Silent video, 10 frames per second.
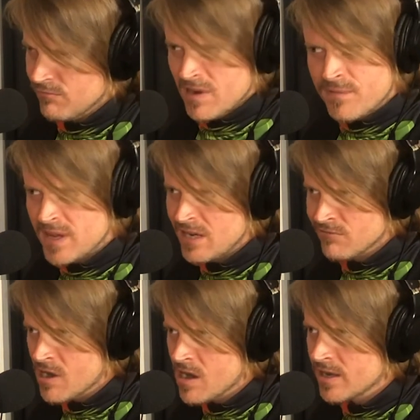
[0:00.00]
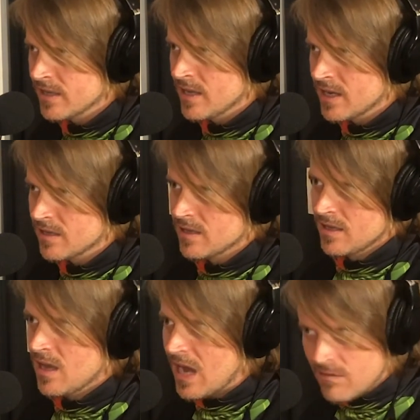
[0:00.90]
Riffy rock and like
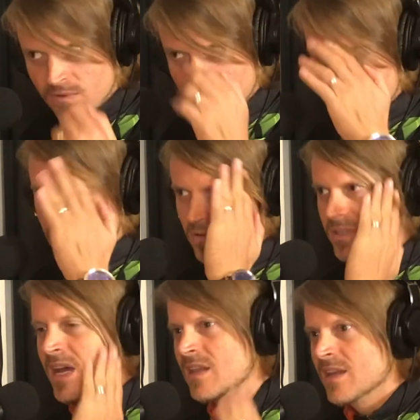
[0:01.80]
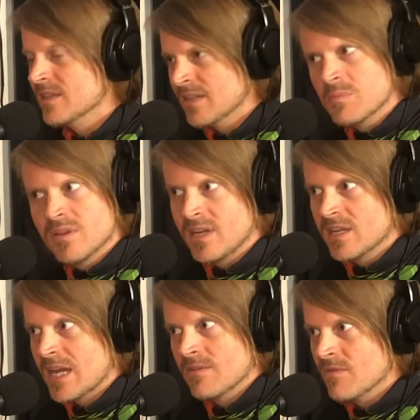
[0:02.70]
high vocals, kind of like a Zeppelin-y
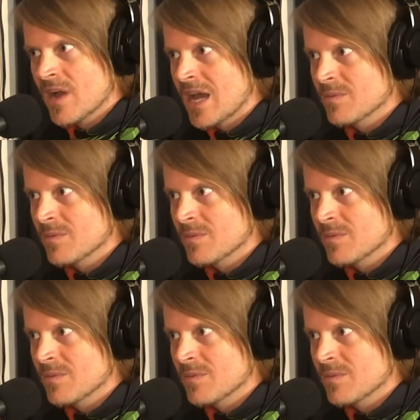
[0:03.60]
kind of a vibe.